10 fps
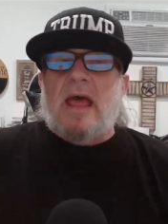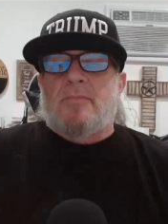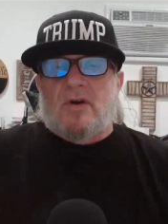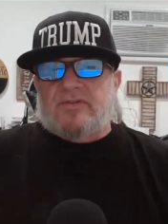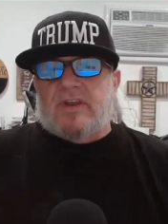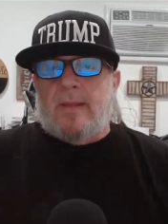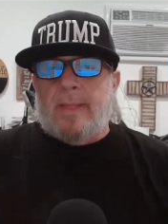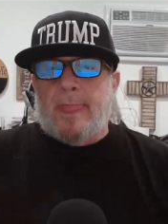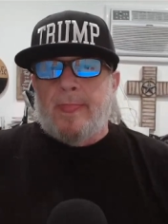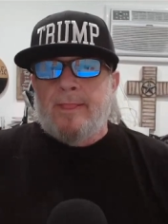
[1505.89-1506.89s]
and mercy,
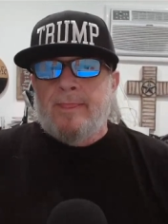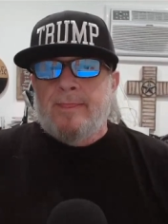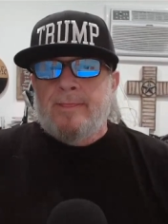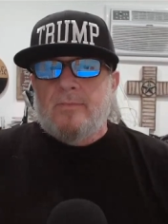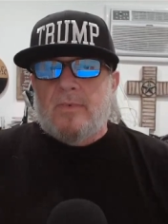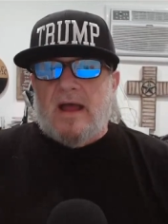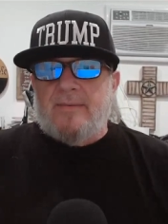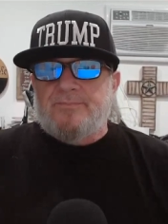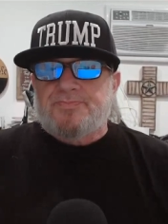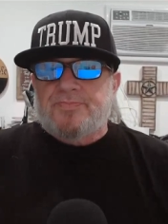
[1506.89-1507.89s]
right?
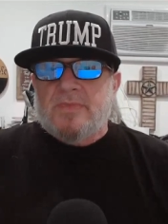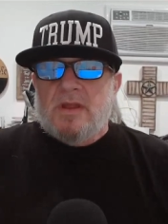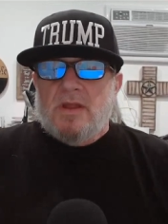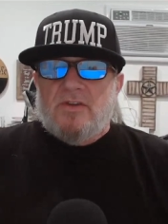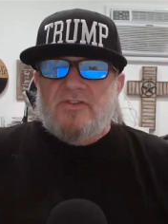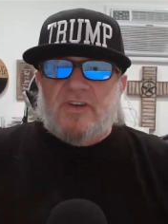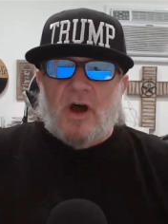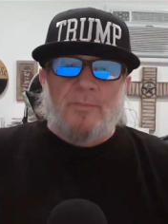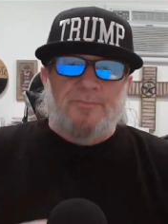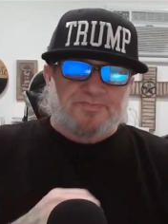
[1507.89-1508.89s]

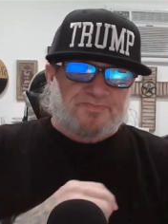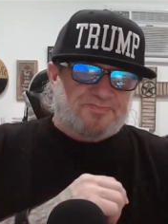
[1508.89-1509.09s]
So,